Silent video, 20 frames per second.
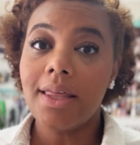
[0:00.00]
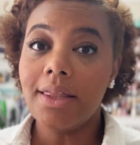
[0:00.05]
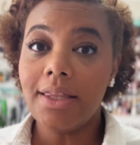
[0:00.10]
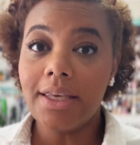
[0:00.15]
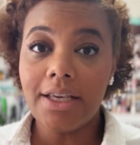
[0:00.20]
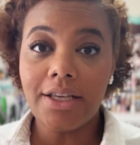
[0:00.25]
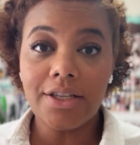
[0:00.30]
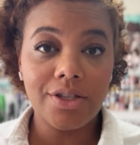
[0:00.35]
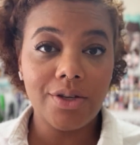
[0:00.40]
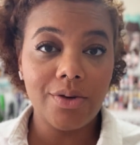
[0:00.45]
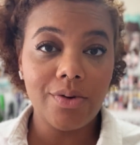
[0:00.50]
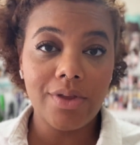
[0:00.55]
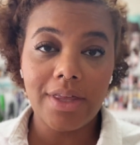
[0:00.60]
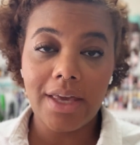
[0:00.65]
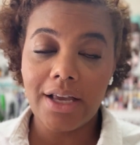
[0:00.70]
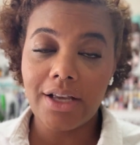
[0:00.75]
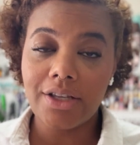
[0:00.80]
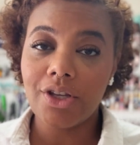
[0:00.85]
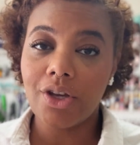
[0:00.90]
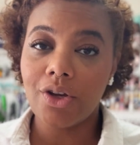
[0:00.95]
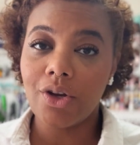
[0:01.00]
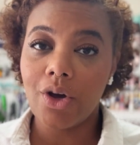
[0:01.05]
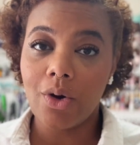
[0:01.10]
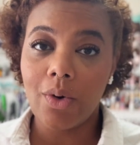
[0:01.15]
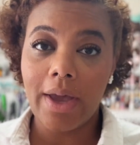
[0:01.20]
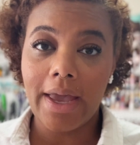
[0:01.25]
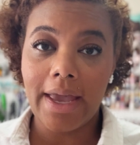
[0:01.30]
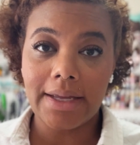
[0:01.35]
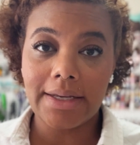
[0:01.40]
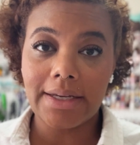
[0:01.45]
These two things
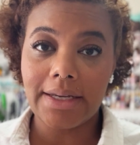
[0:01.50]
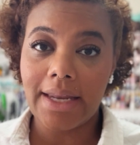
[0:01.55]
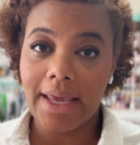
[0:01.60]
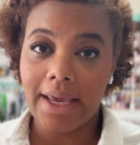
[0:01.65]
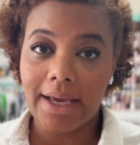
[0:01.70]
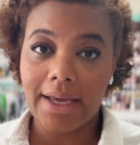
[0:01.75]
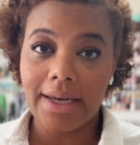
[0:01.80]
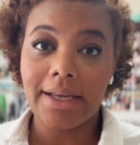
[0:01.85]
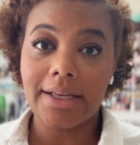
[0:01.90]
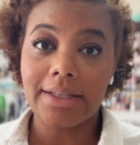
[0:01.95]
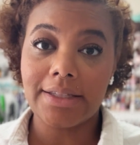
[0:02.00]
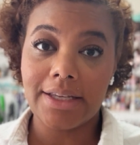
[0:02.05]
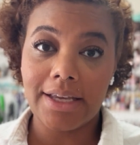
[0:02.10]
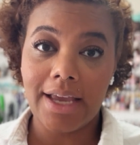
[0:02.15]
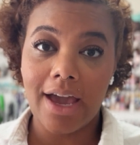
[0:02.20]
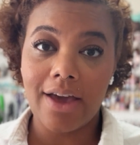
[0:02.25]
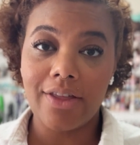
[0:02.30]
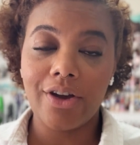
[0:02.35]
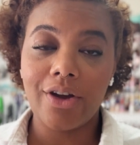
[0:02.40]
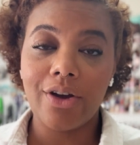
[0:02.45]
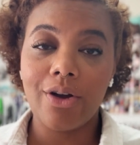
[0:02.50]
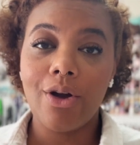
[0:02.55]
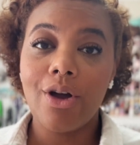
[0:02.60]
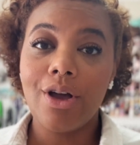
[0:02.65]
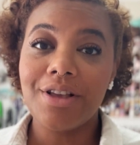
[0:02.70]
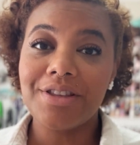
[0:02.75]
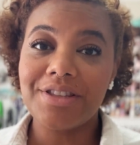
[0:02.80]
go hand in hand together.